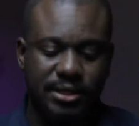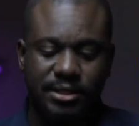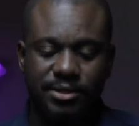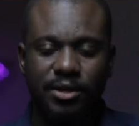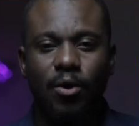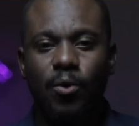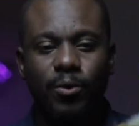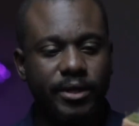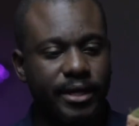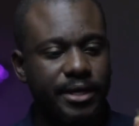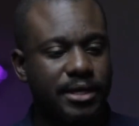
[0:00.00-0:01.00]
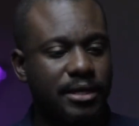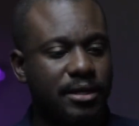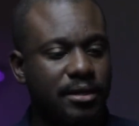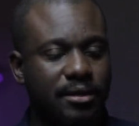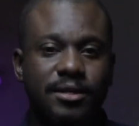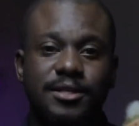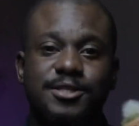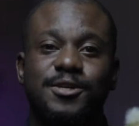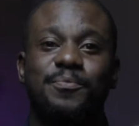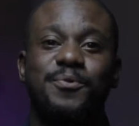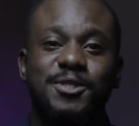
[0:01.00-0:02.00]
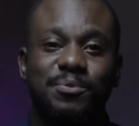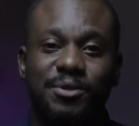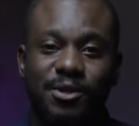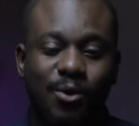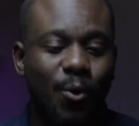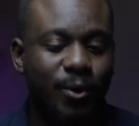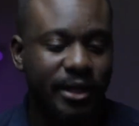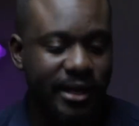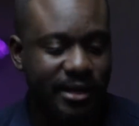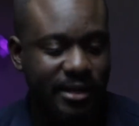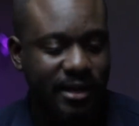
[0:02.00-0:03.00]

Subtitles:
is the old lady, supposed to be the old lady